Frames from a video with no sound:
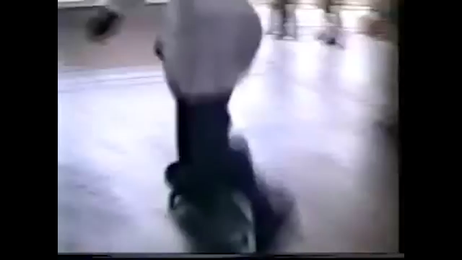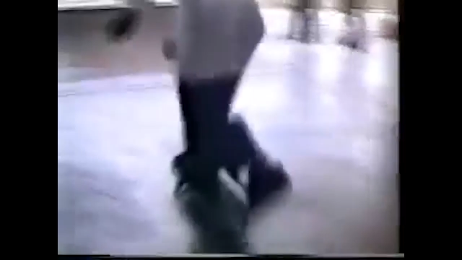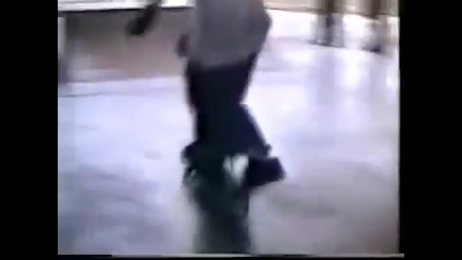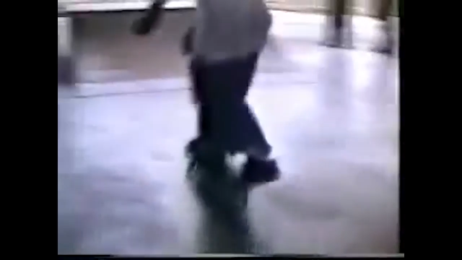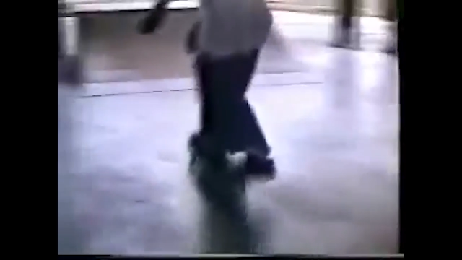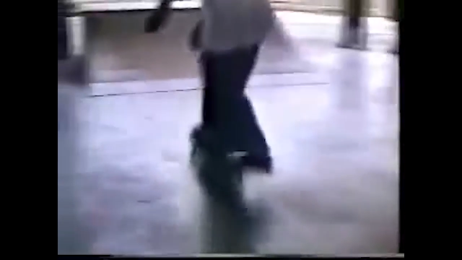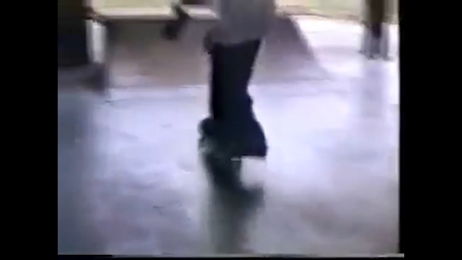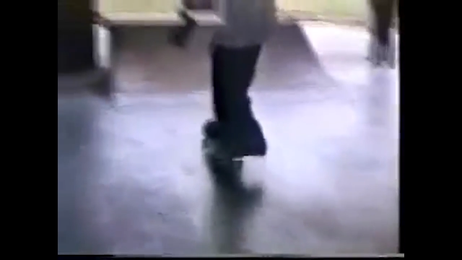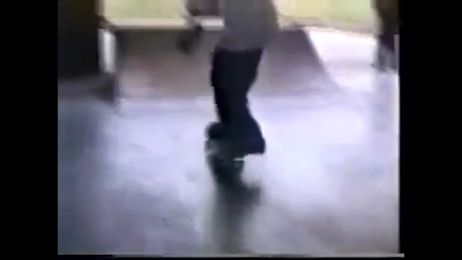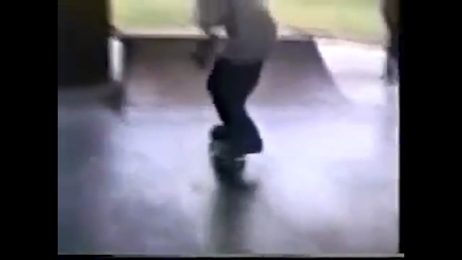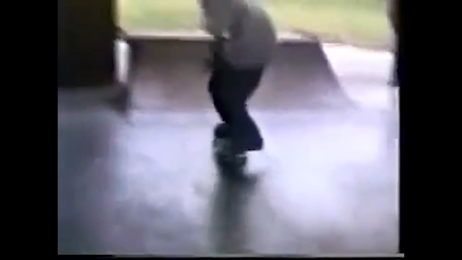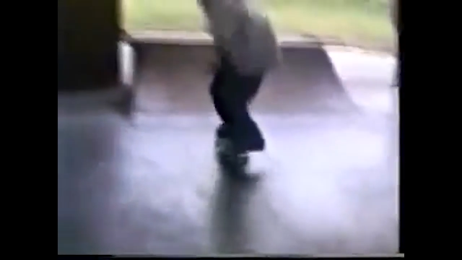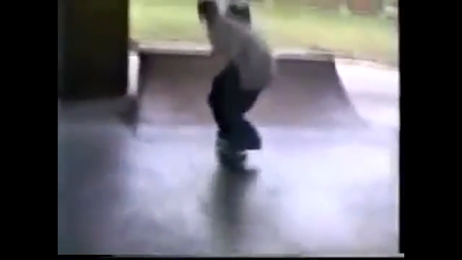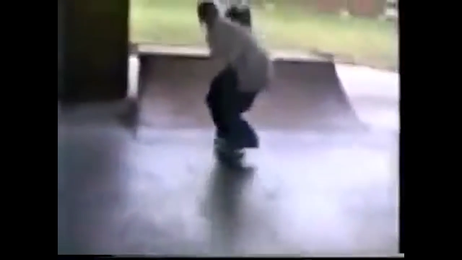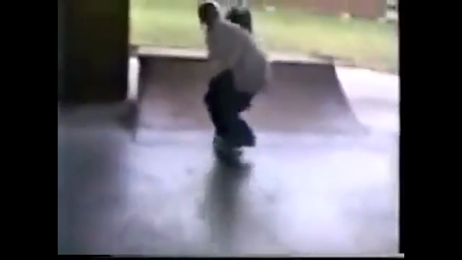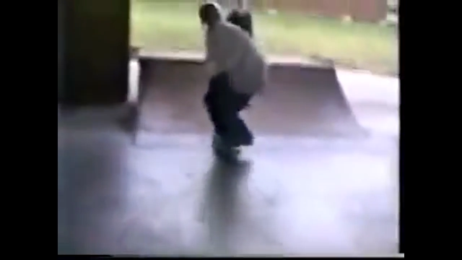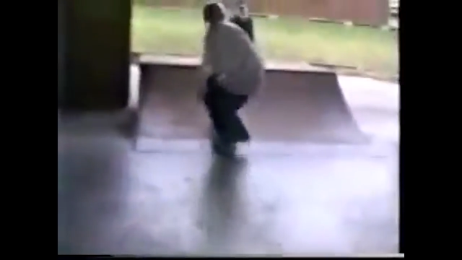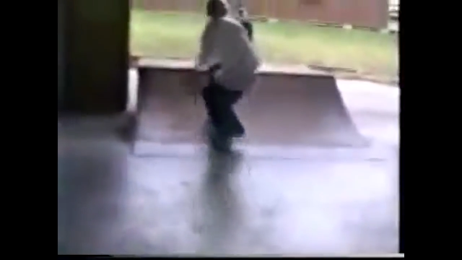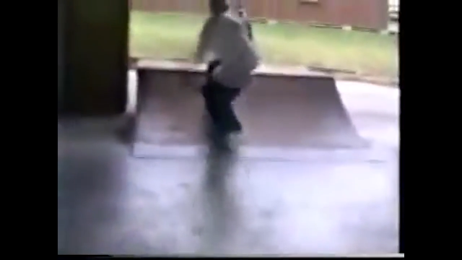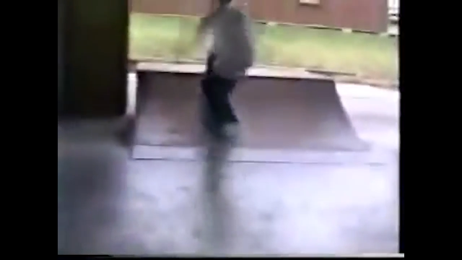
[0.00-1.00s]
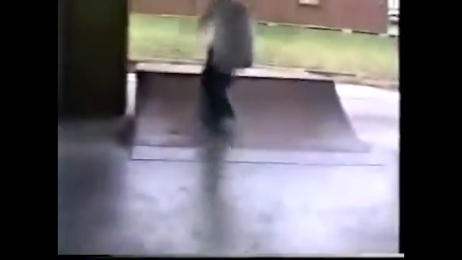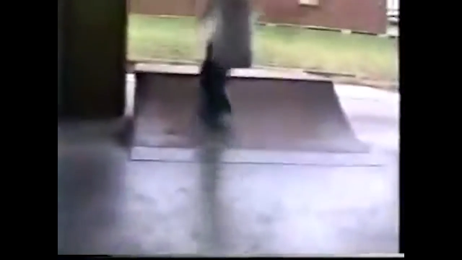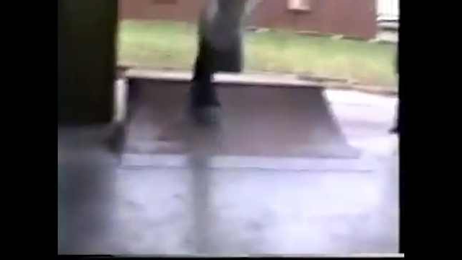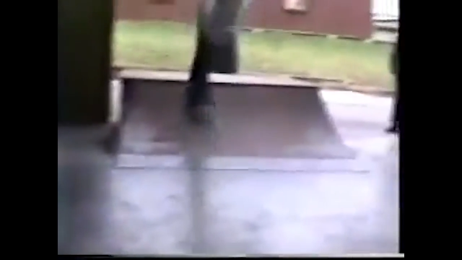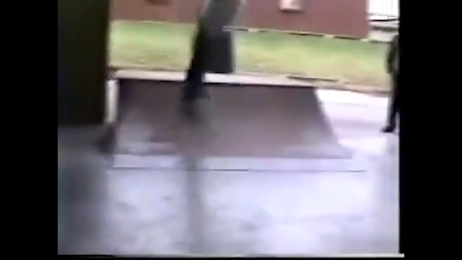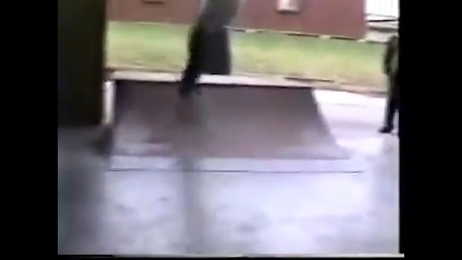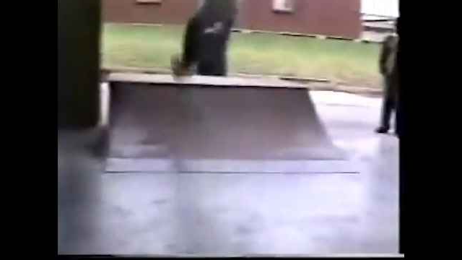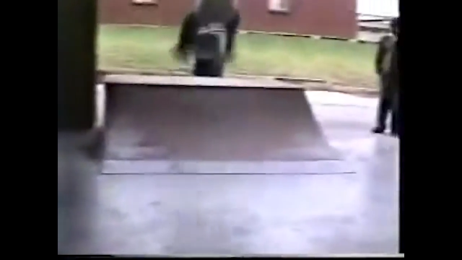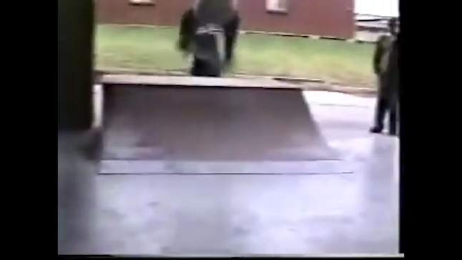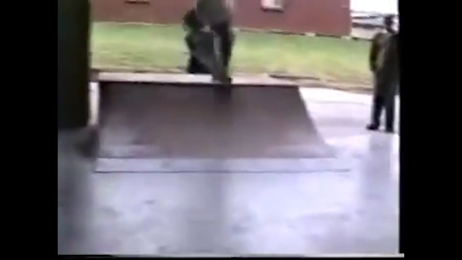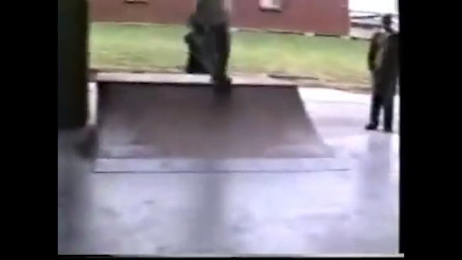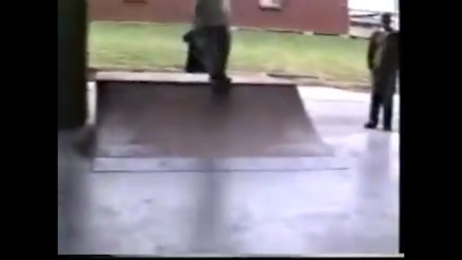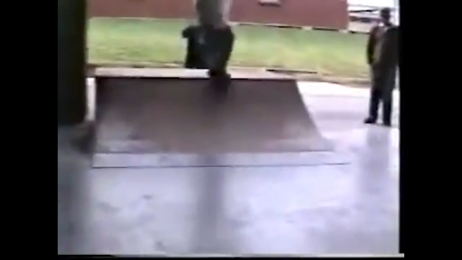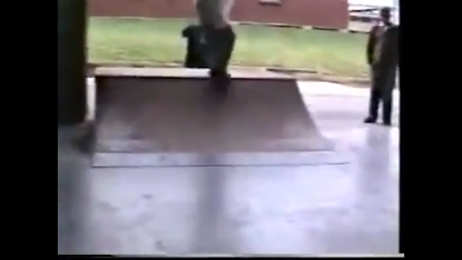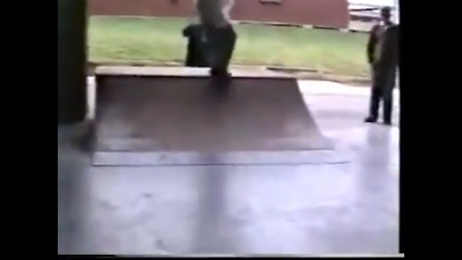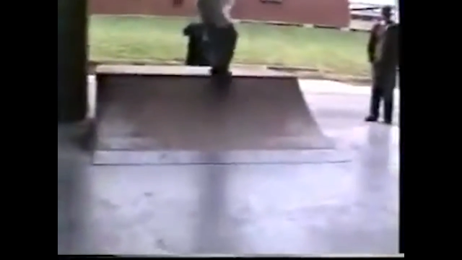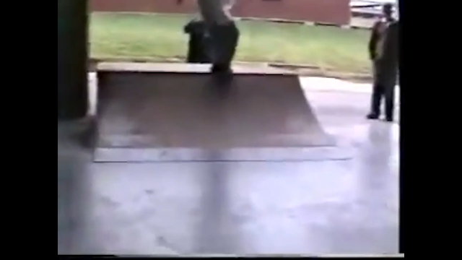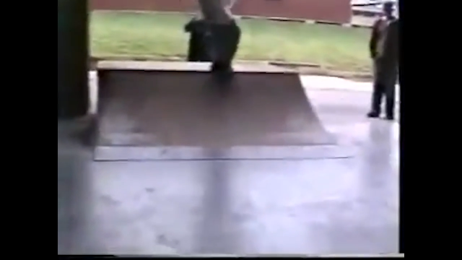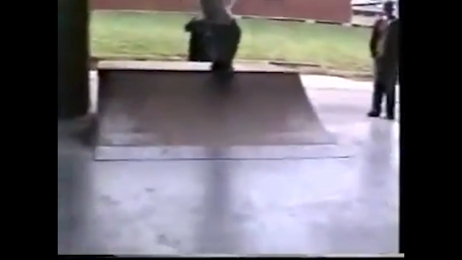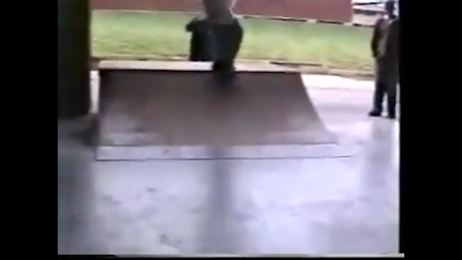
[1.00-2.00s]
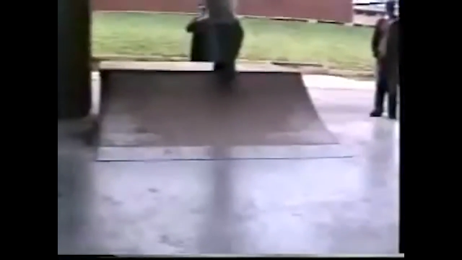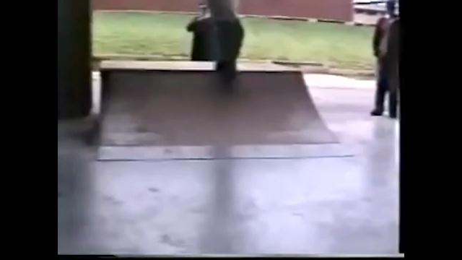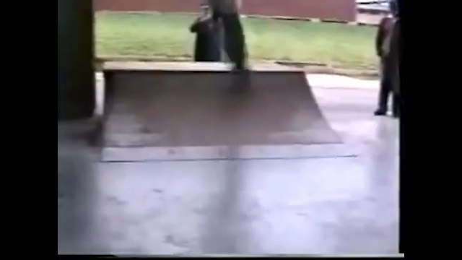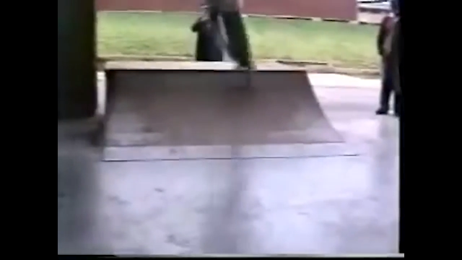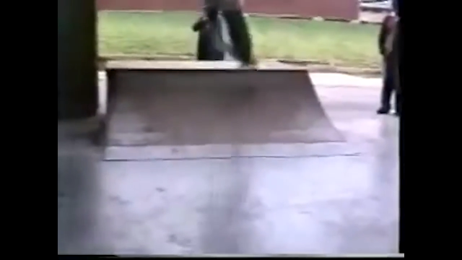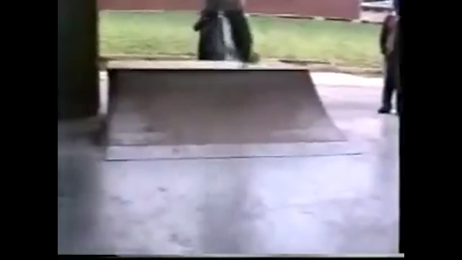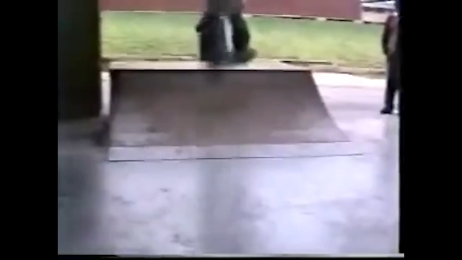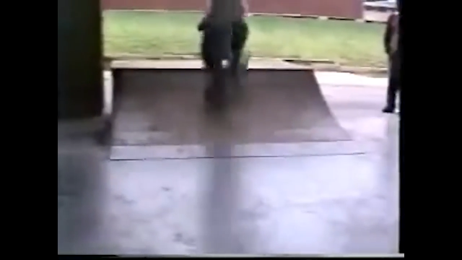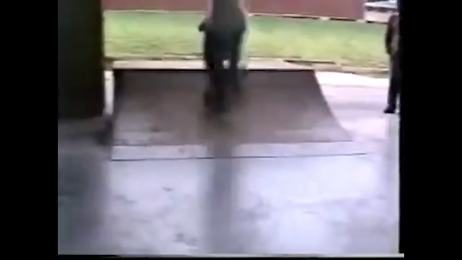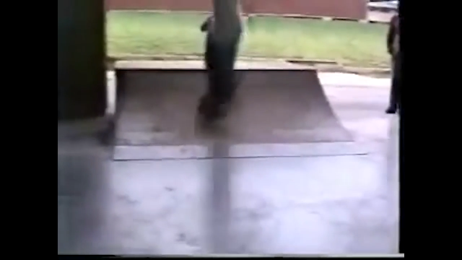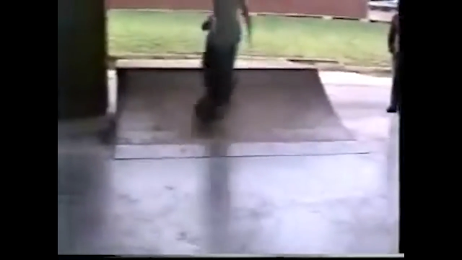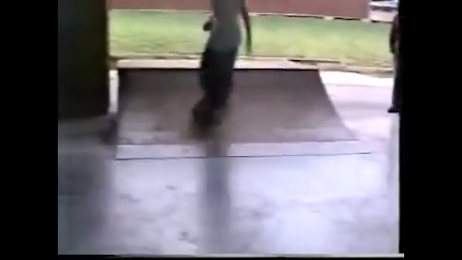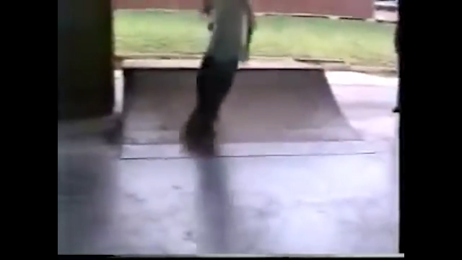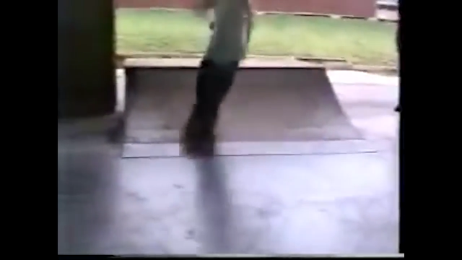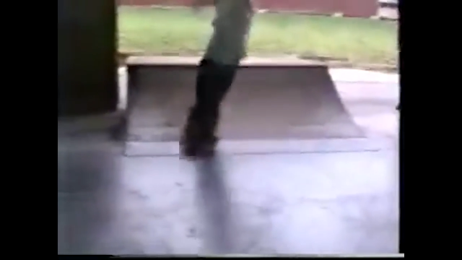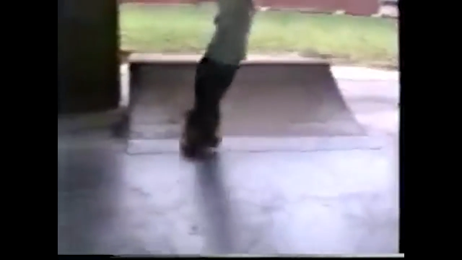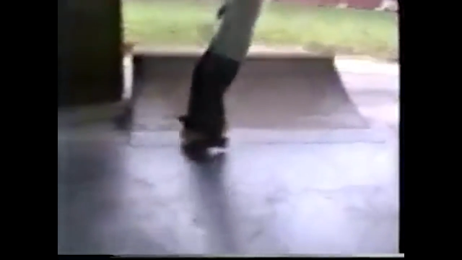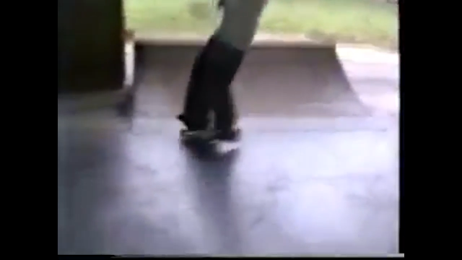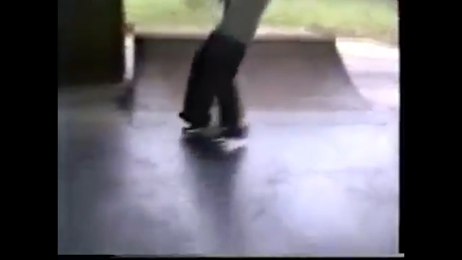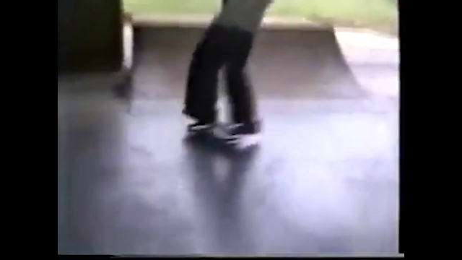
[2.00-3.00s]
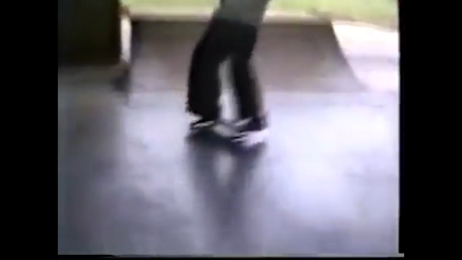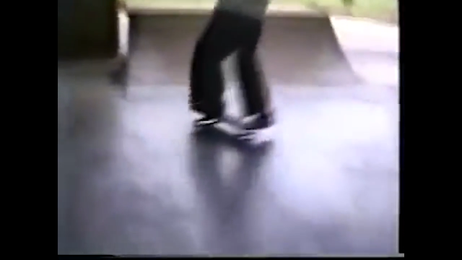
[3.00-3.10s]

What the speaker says: Nobody's mouth can be seen.